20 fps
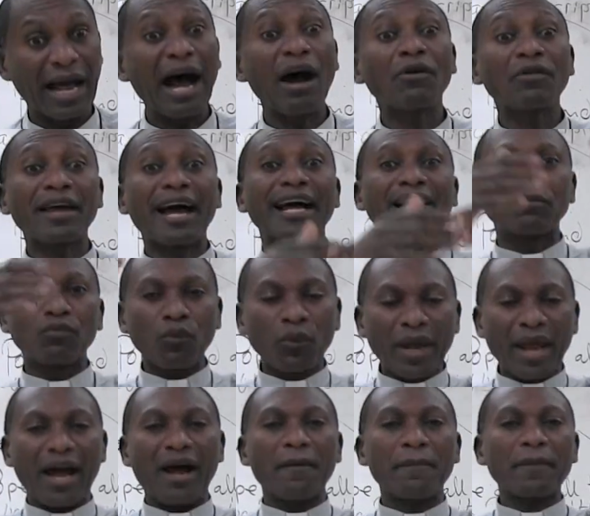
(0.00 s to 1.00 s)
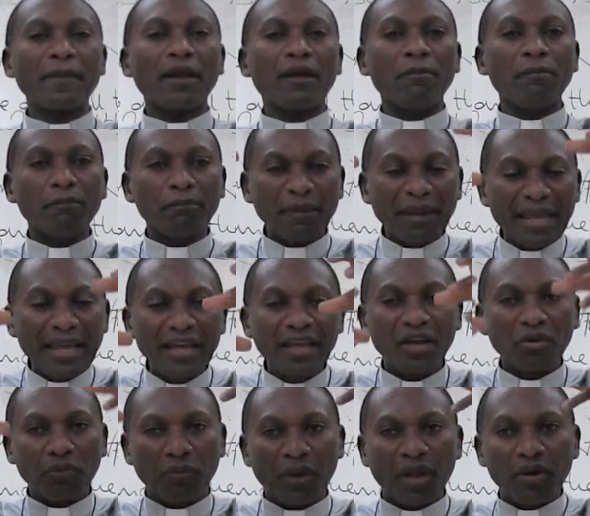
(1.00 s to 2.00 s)
Now that we are
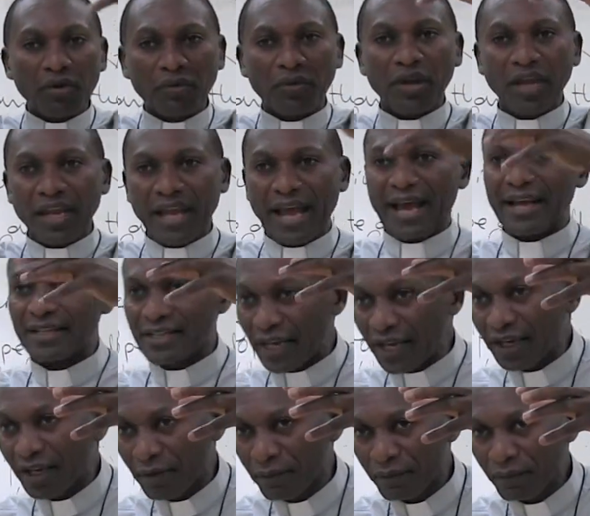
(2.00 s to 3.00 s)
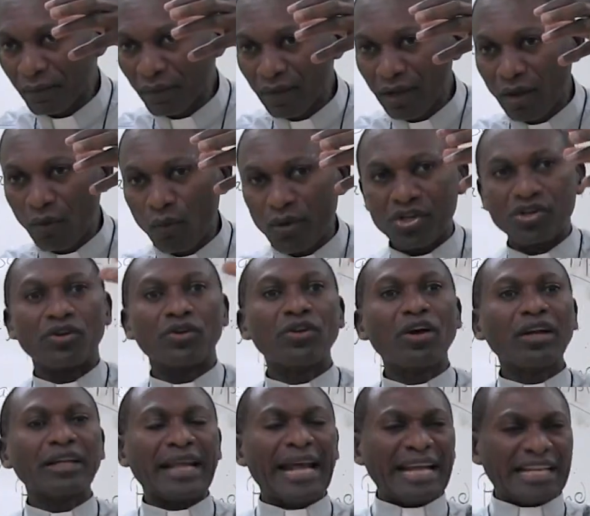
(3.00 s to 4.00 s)
being recreated, we should
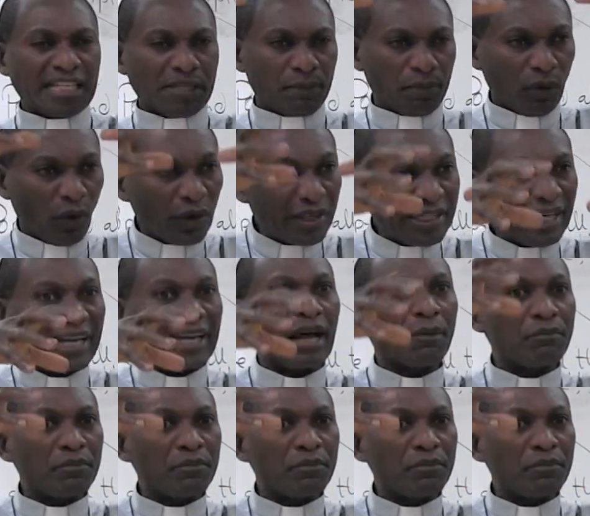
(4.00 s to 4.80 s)
not exploit and